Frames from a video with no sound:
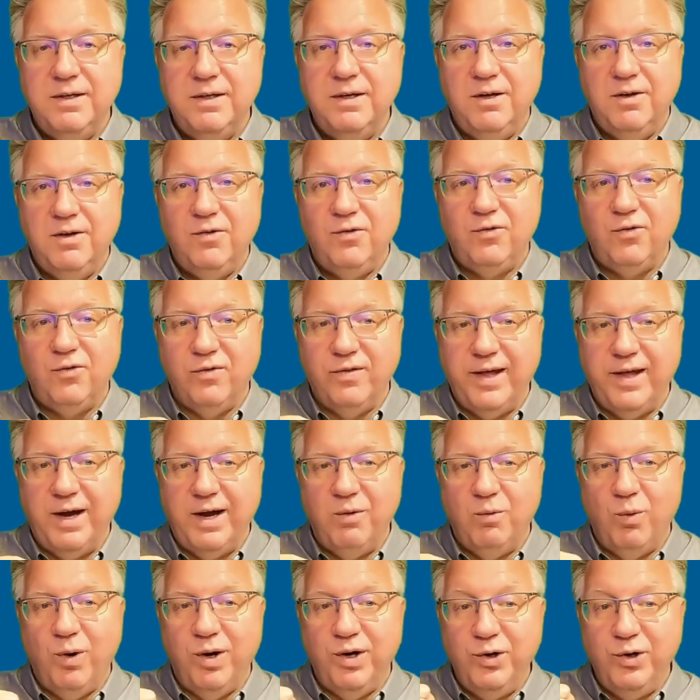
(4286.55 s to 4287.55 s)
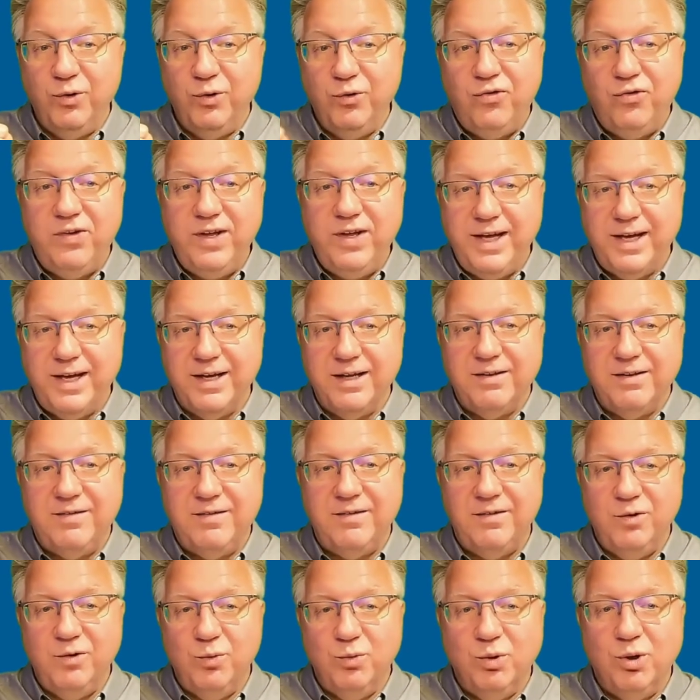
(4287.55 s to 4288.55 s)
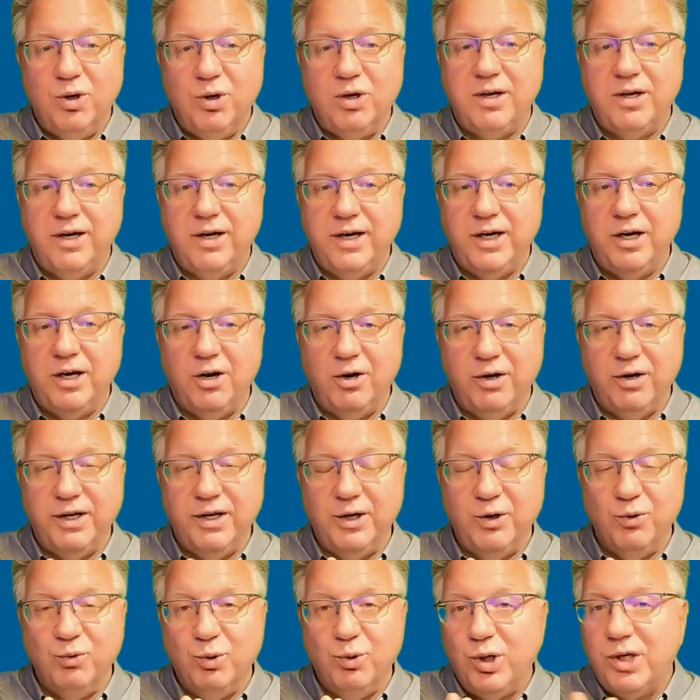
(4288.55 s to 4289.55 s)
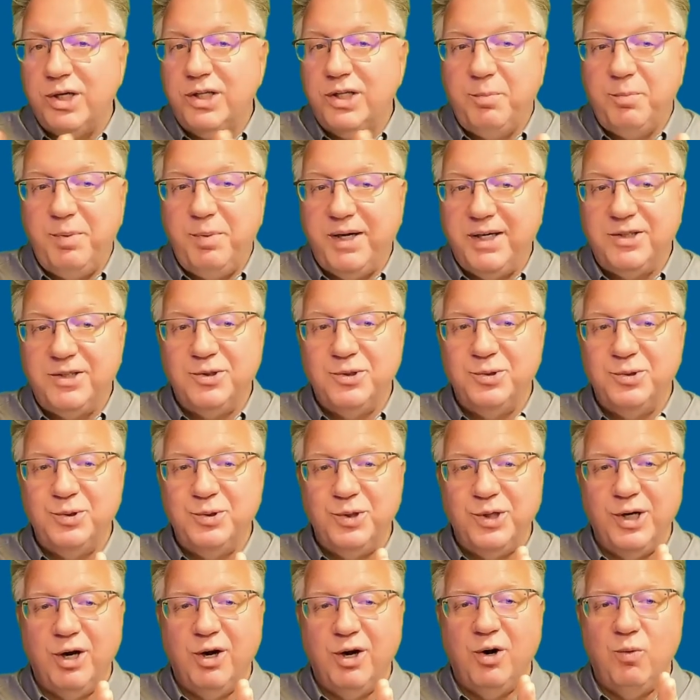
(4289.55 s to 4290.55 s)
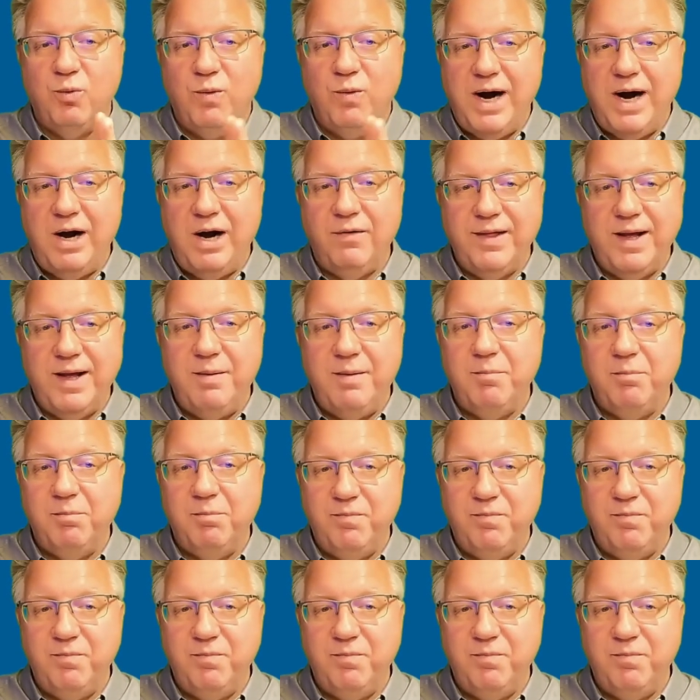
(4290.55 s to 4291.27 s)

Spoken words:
so that when you see it, you look at it and you look at the pictures and you go, wow, that